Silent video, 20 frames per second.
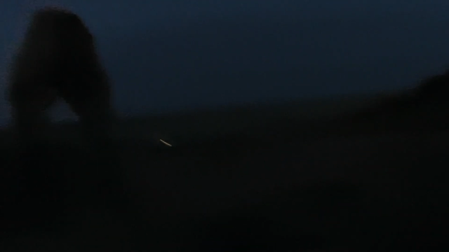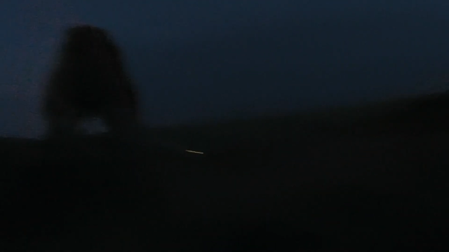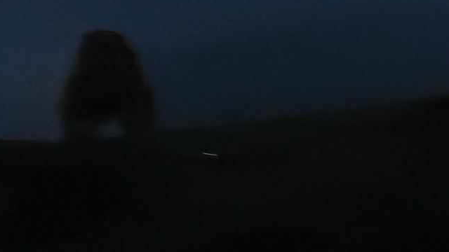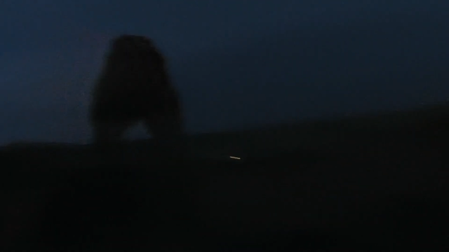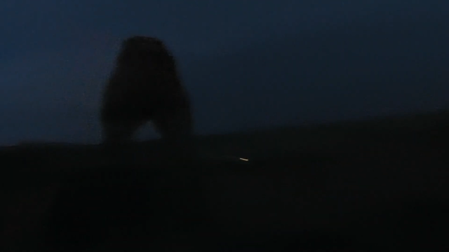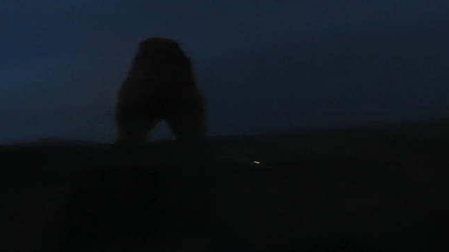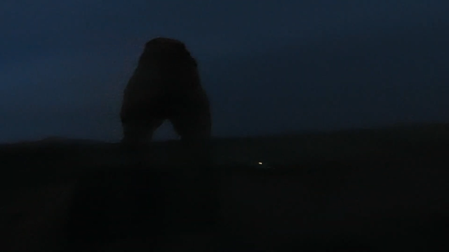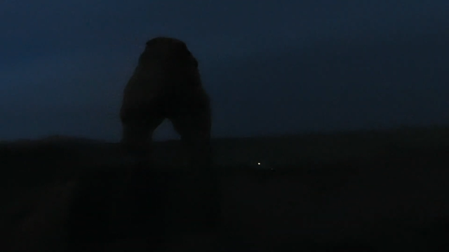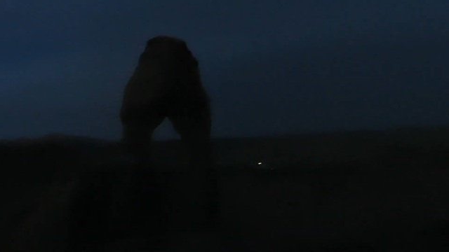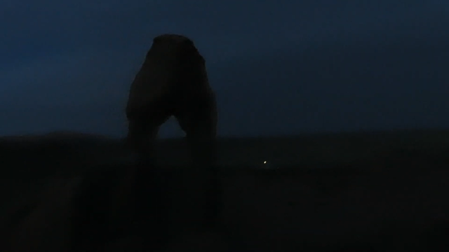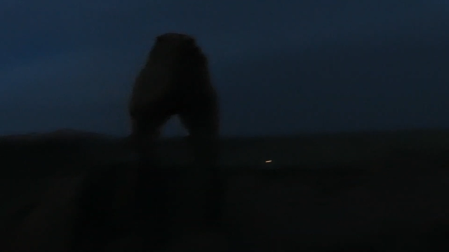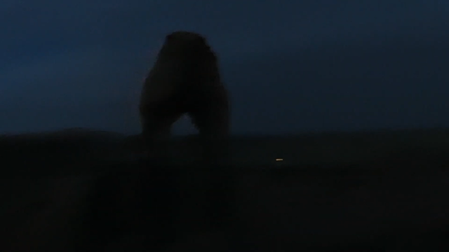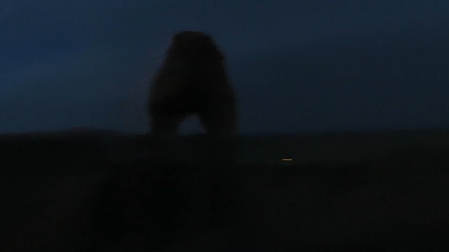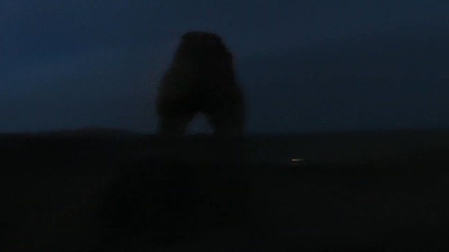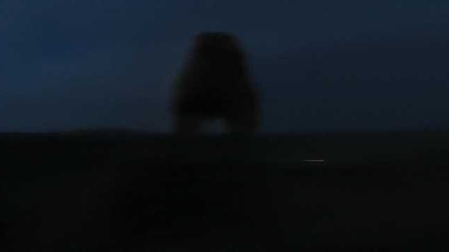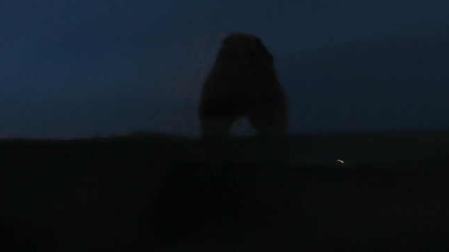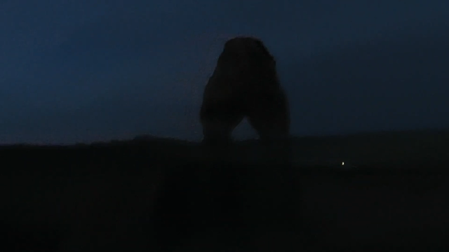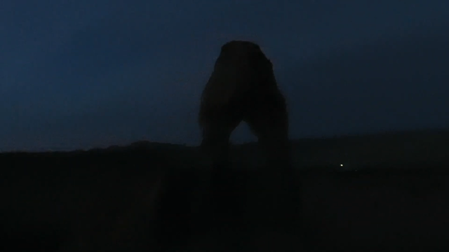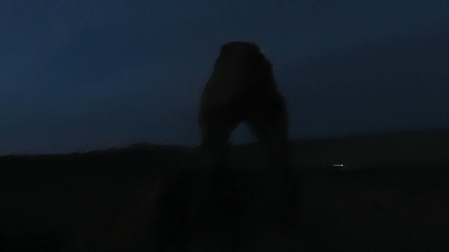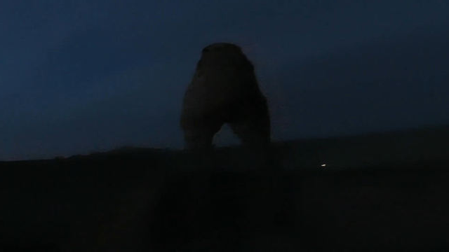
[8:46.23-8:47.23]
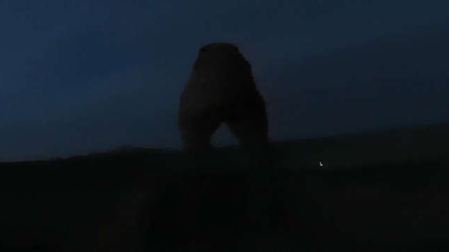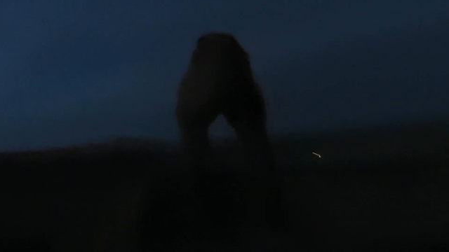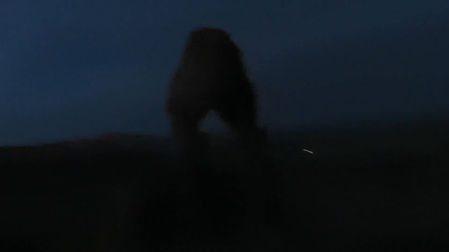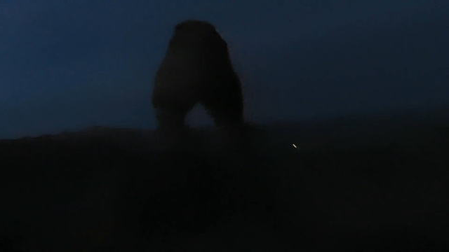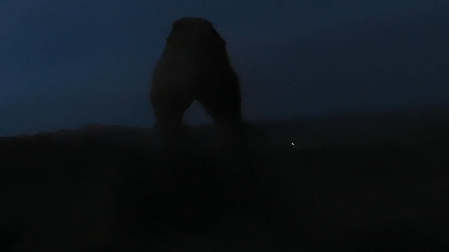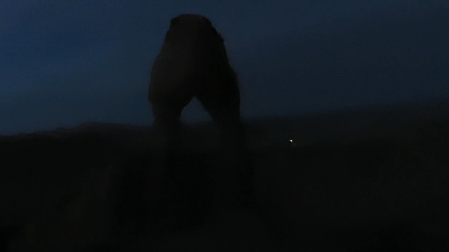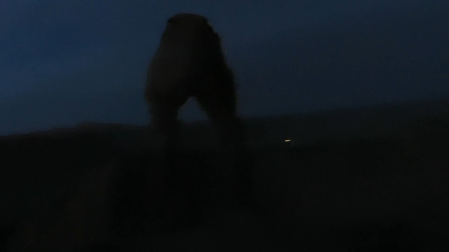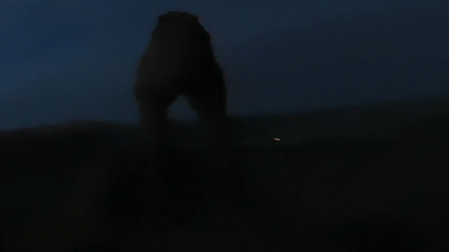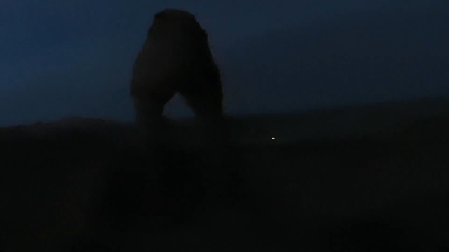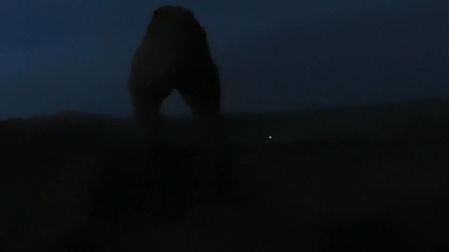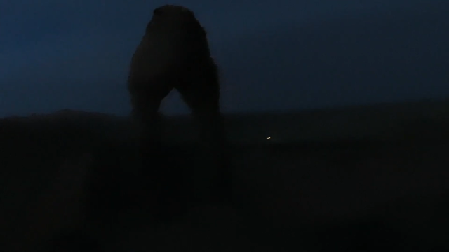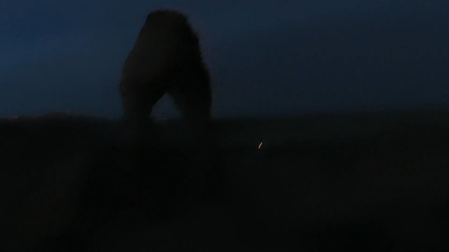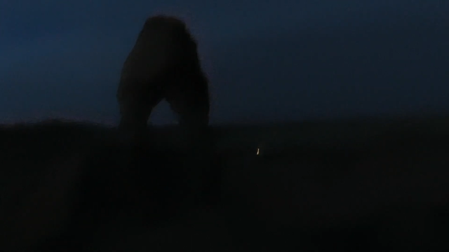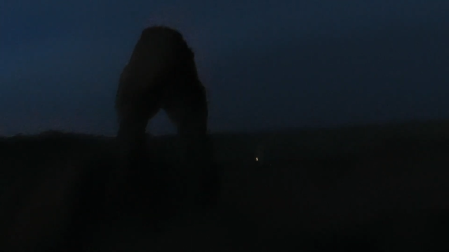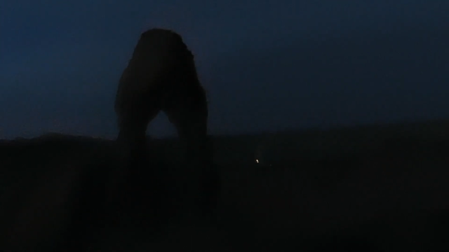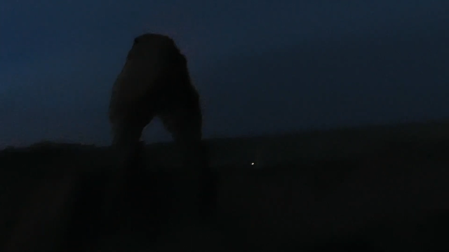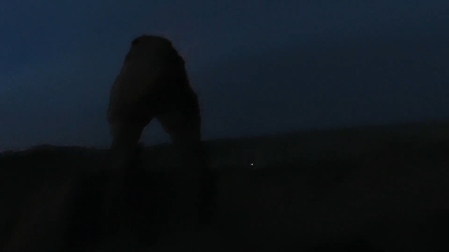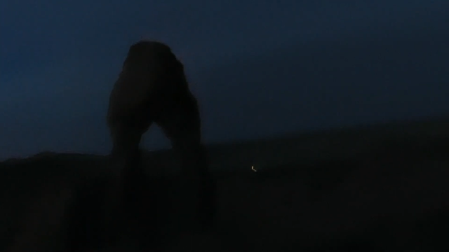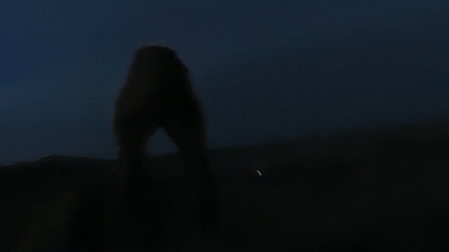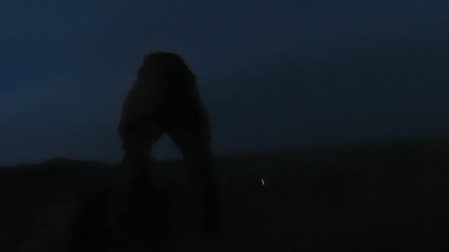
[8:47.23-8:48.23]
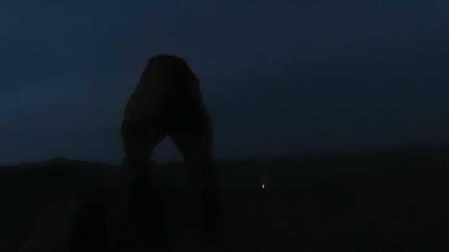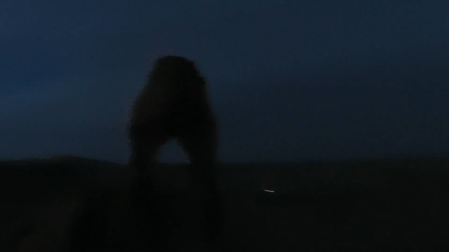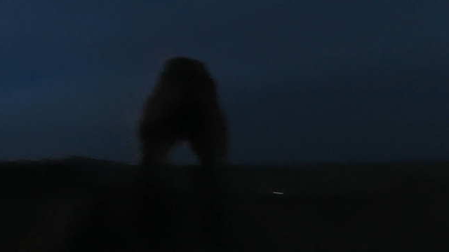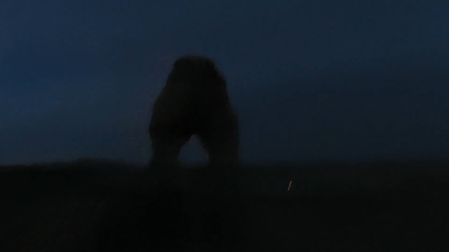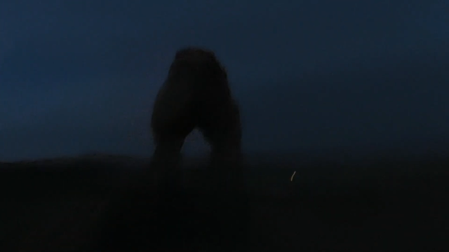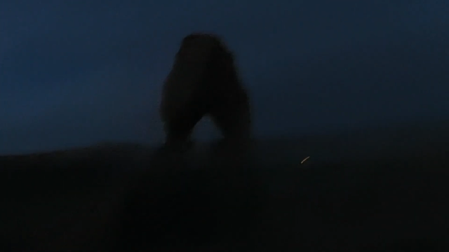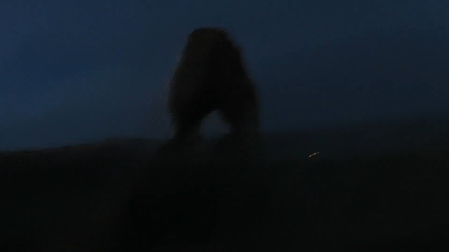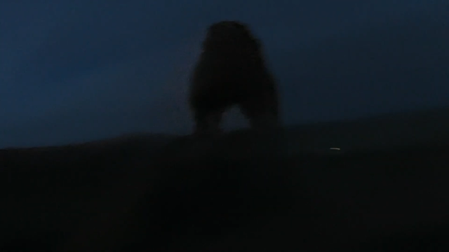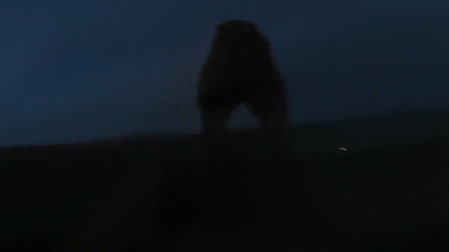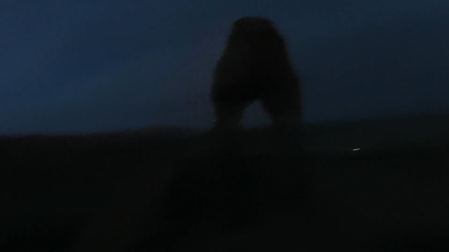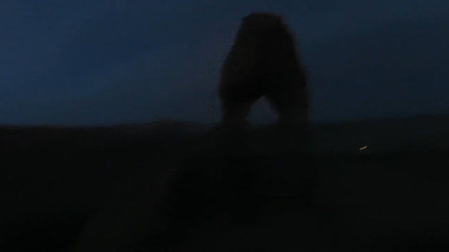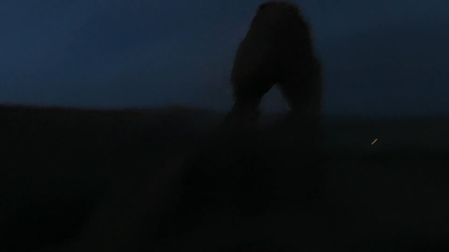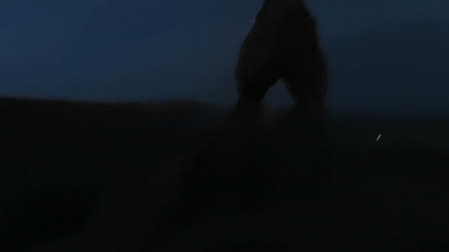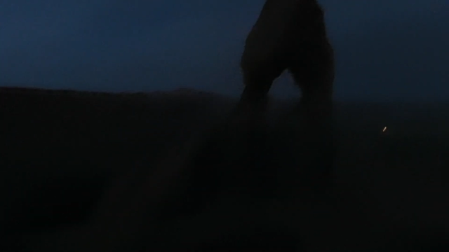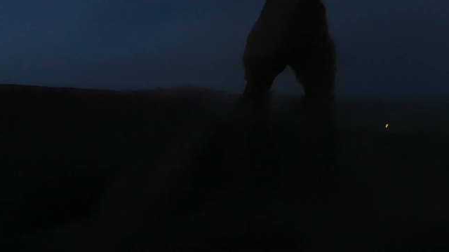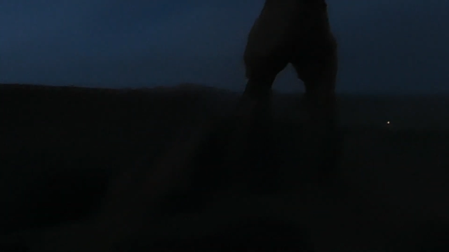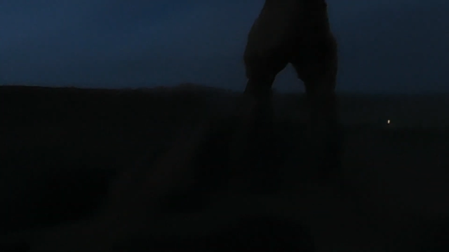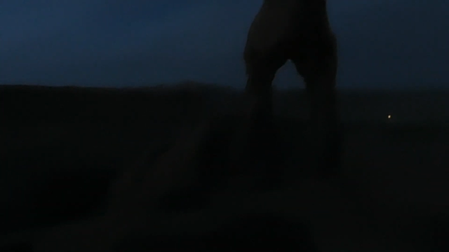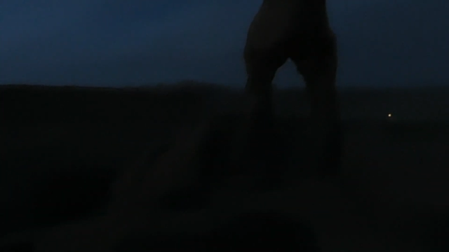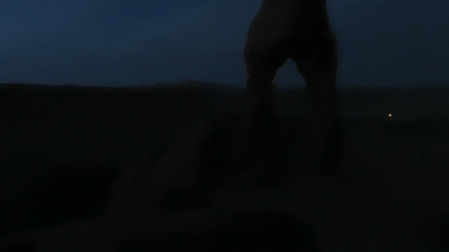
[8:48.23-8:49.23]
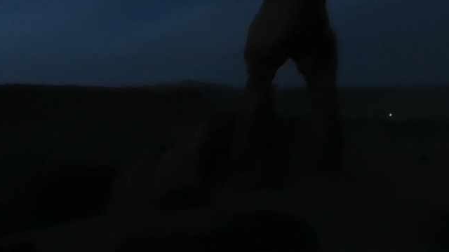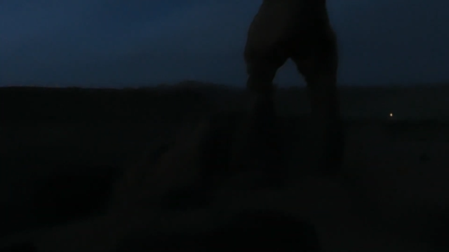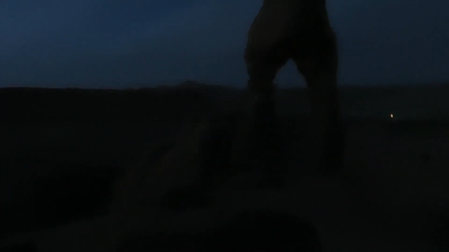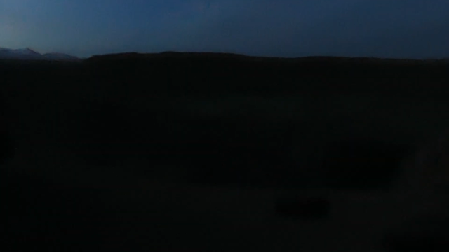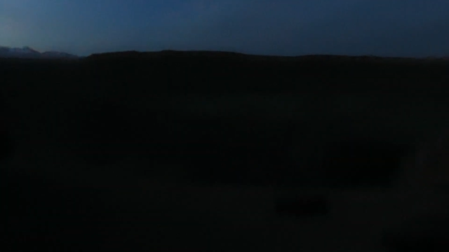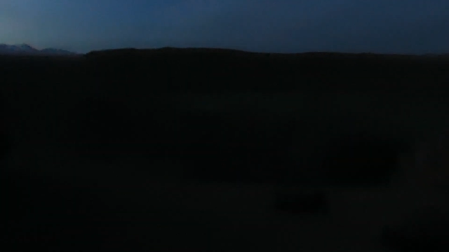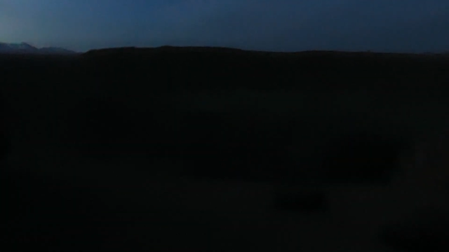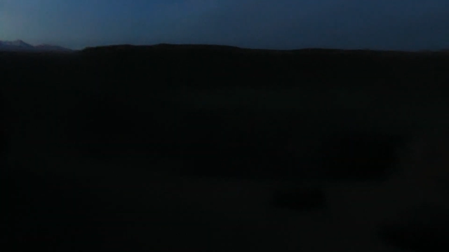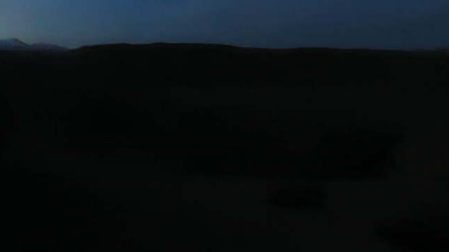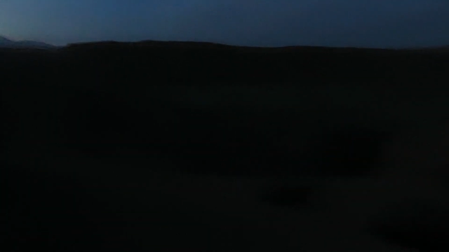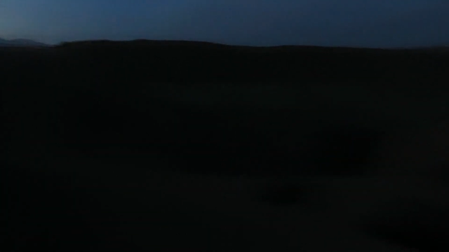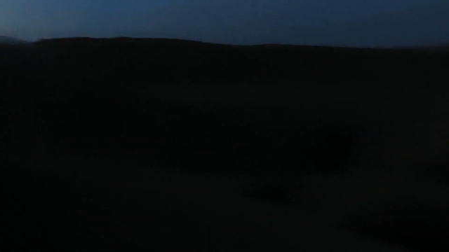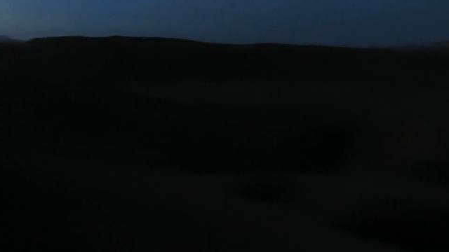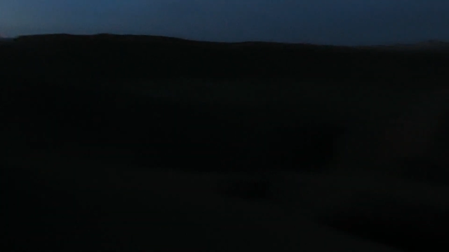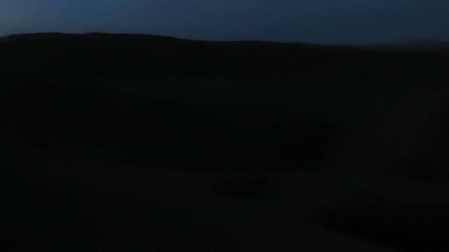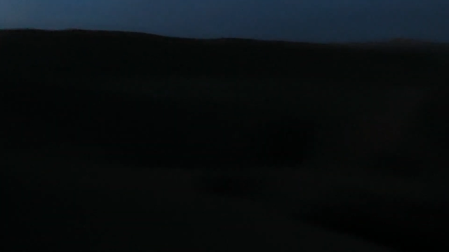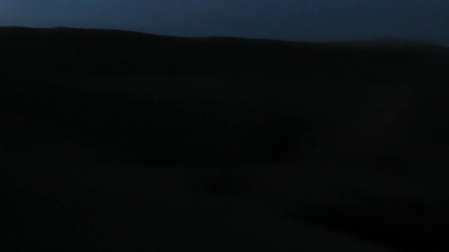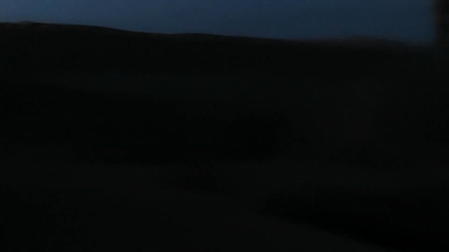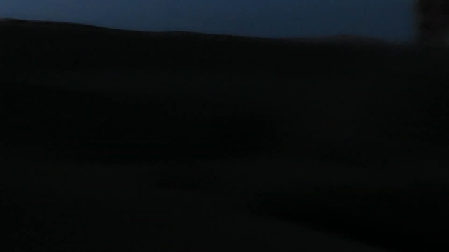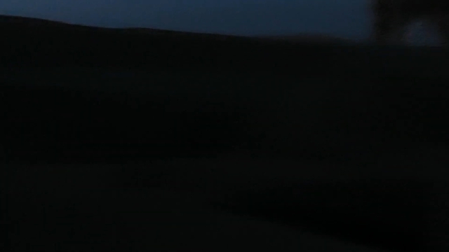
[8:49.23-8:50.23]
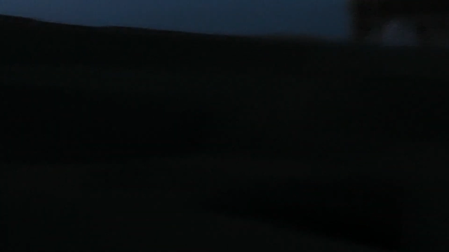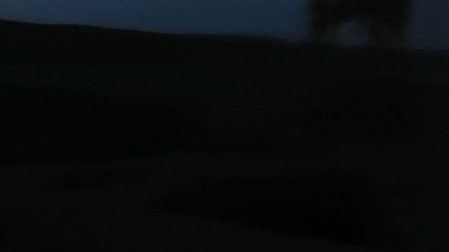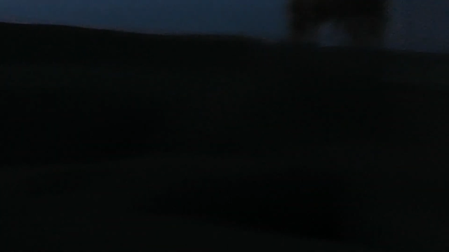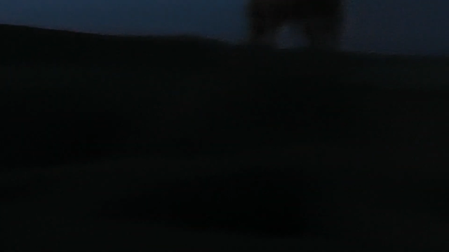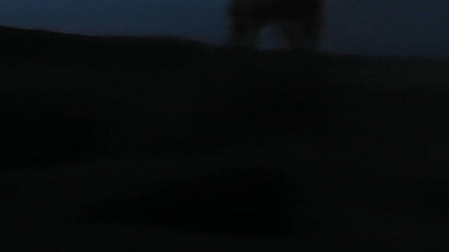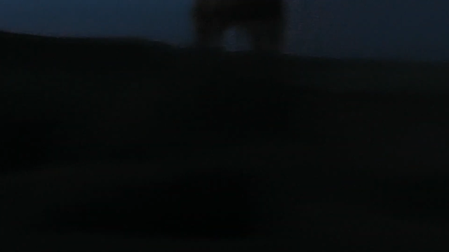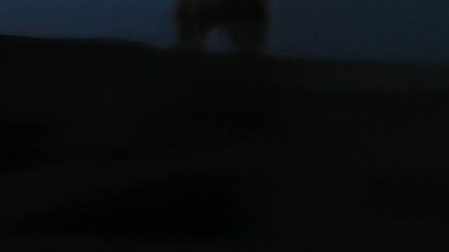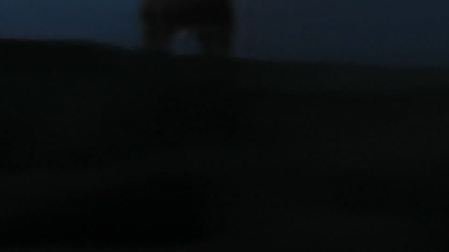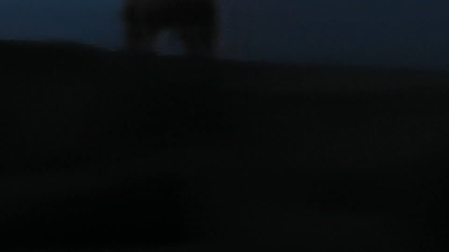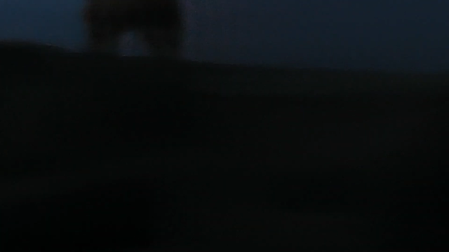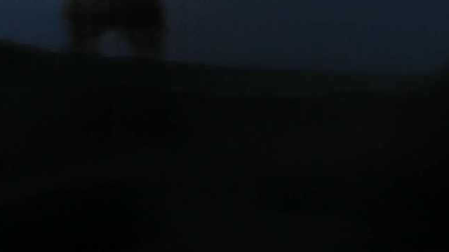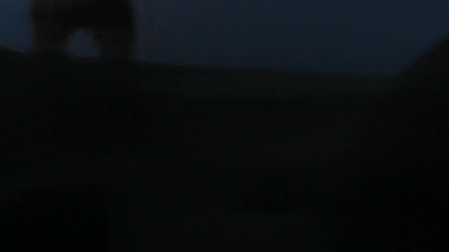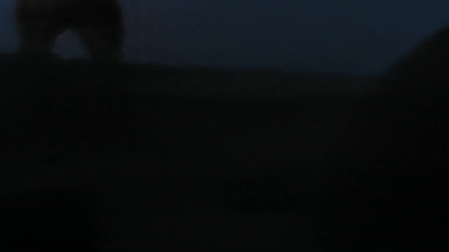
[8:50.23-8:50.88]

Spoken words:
No face is visible, so there are no lips to read.